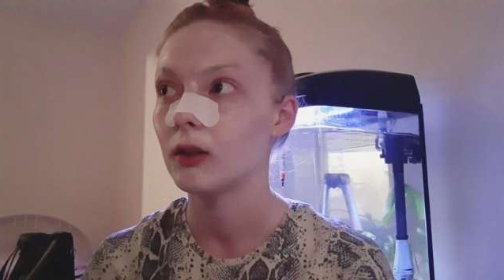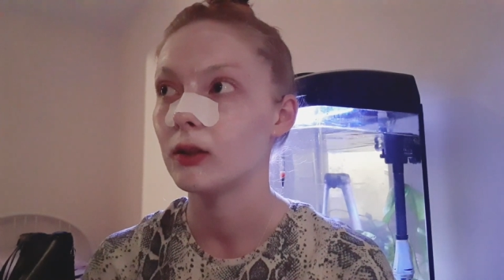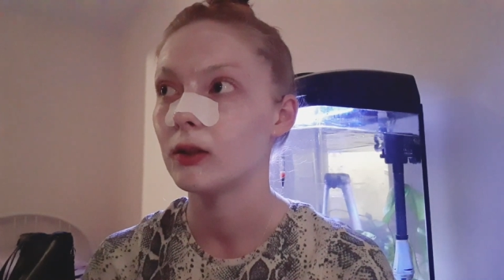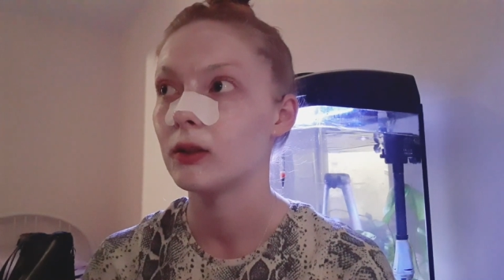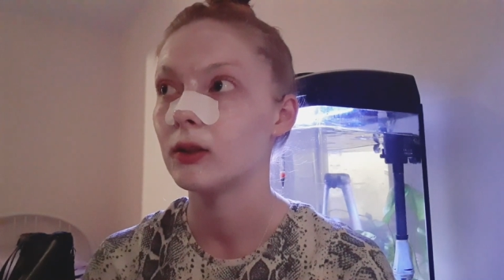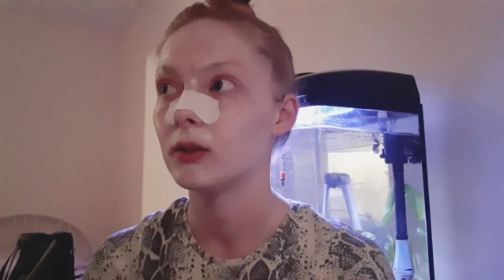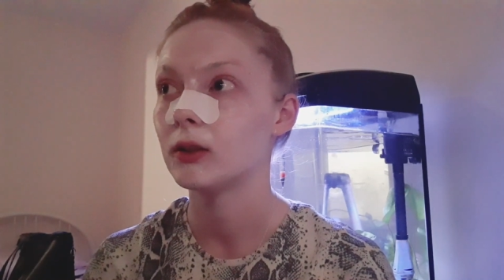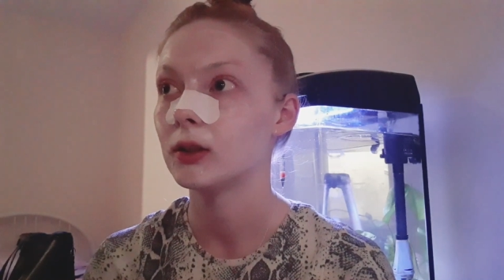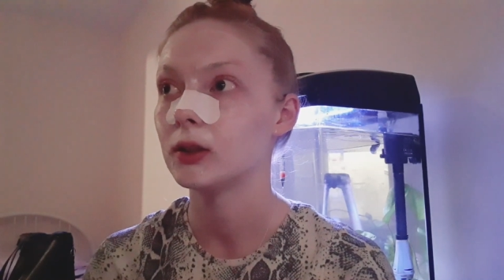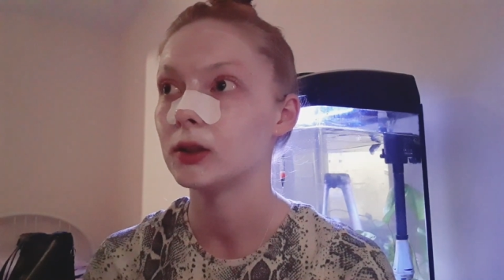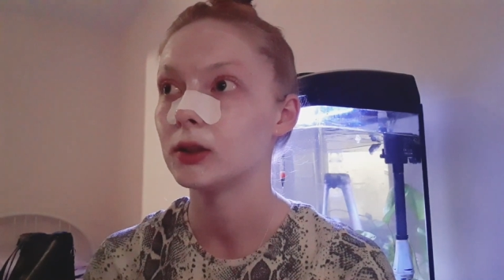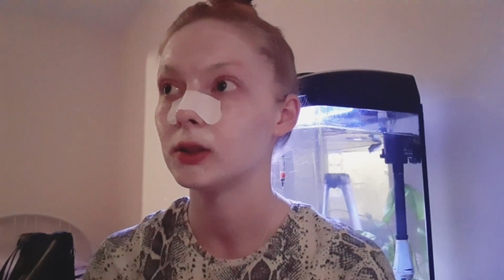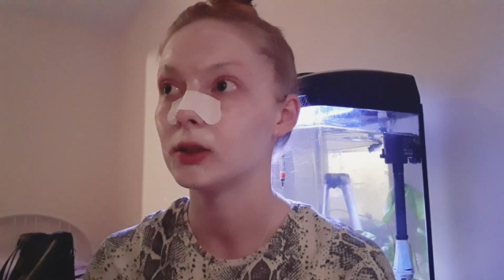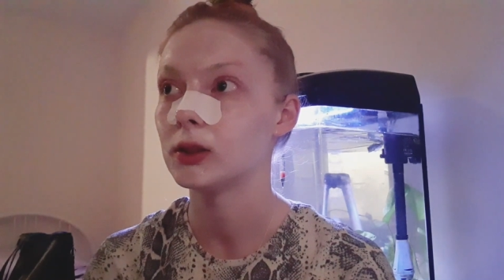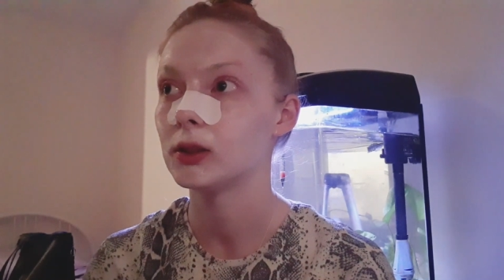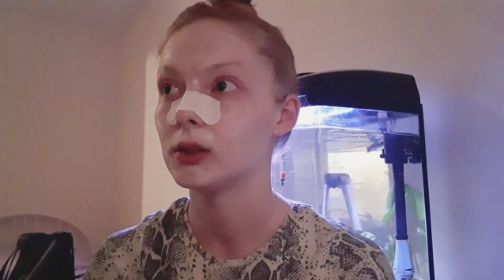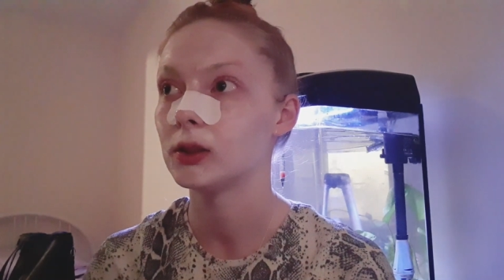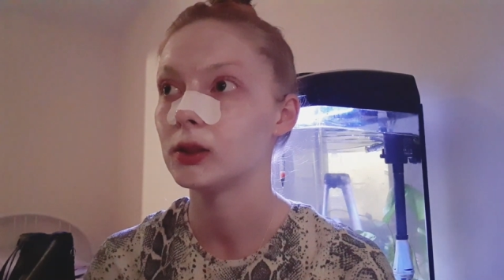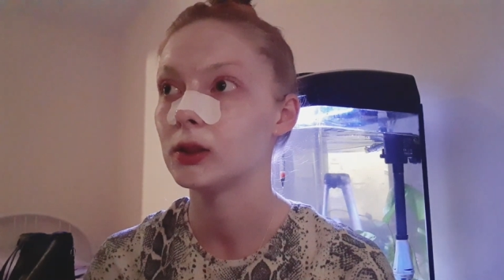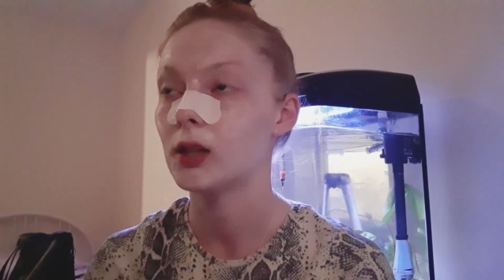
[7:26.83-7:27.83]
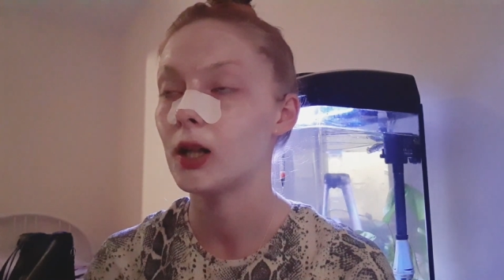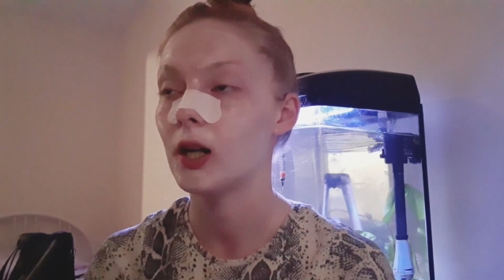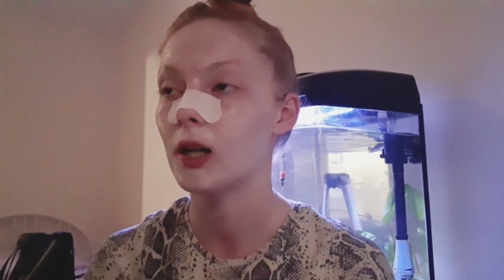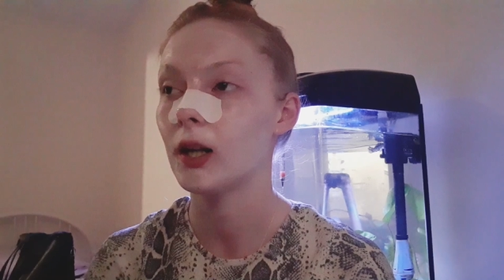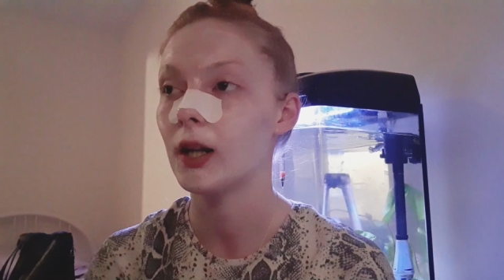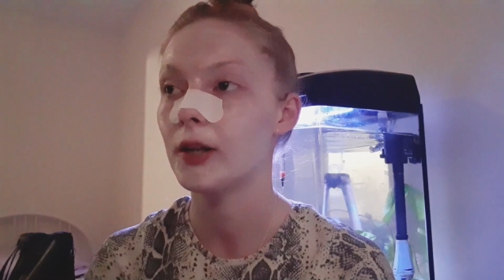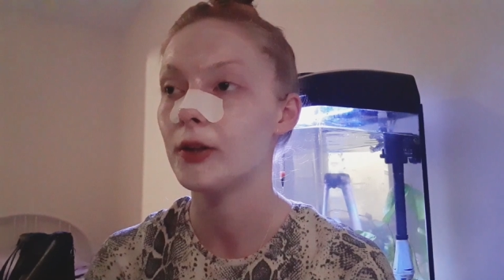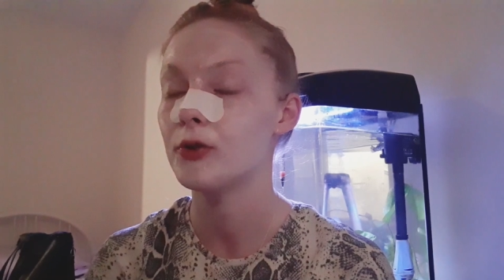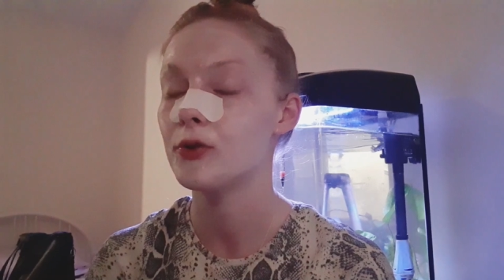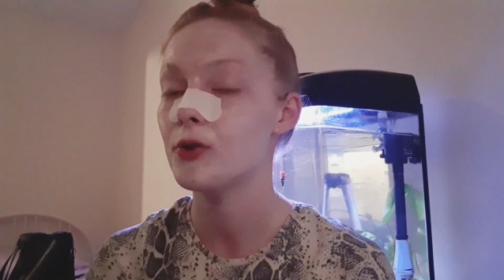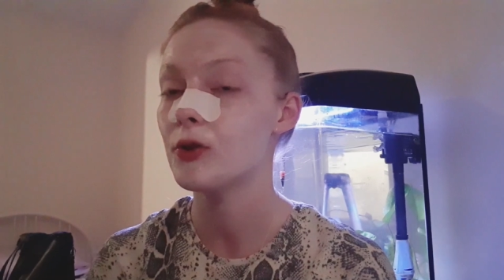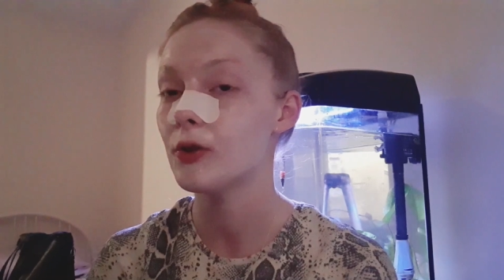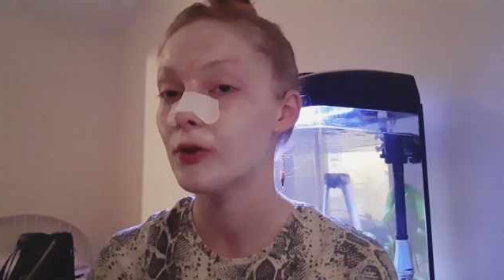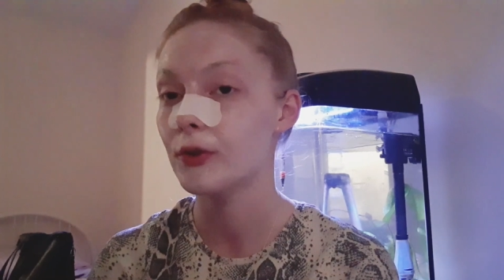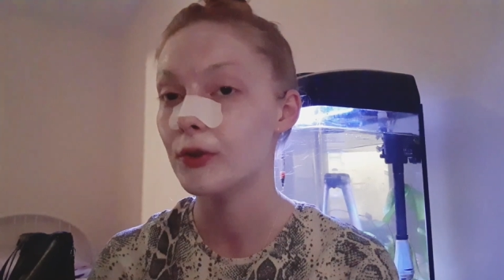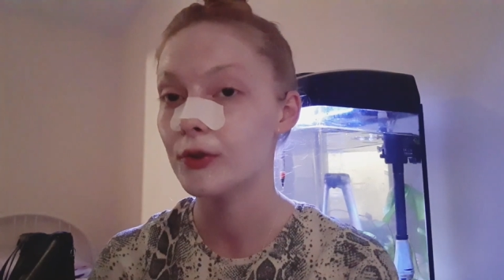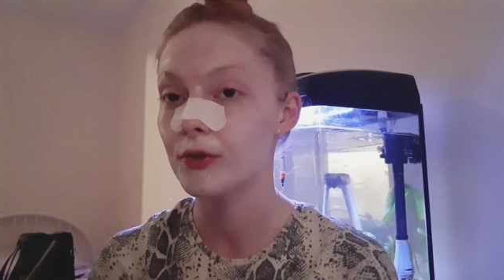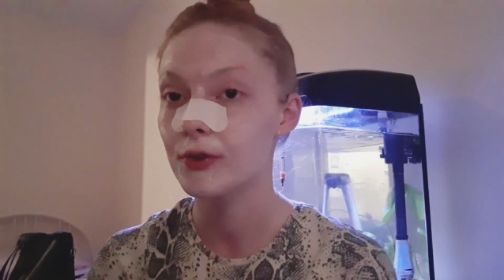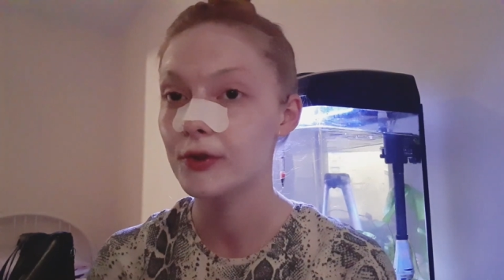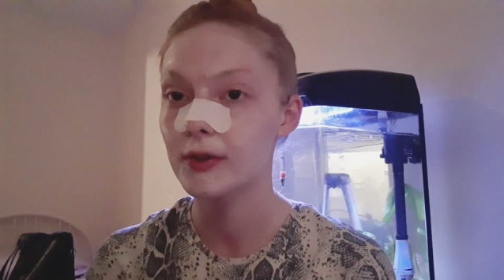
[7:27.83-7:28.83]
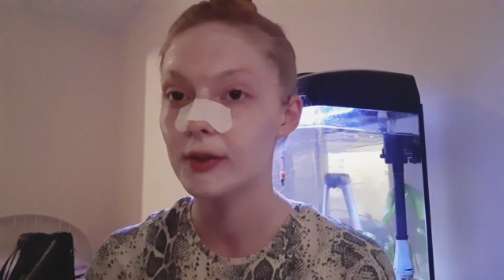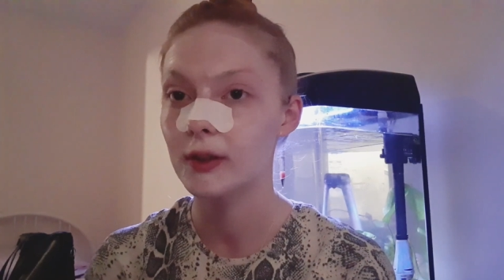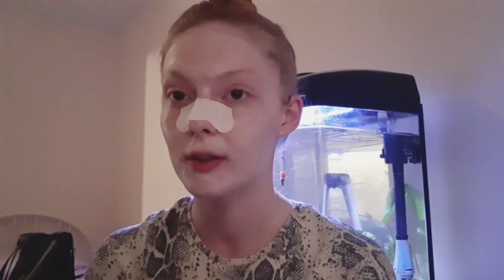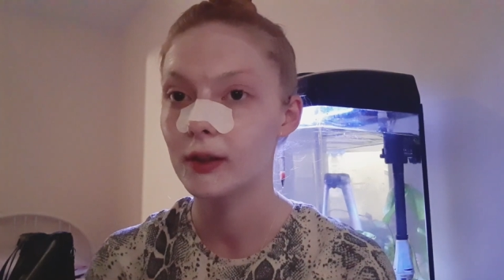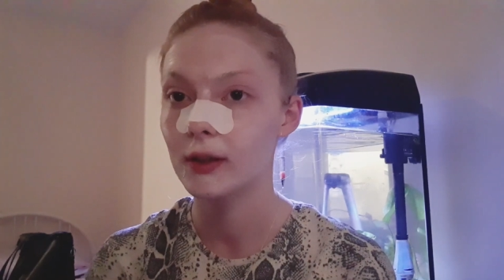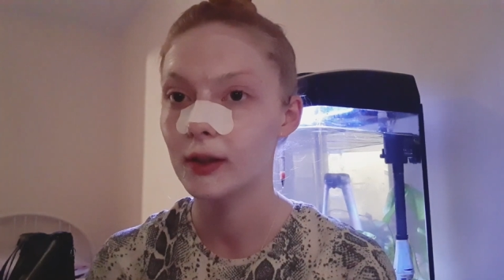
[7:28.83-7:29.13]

Uh, I like ducks,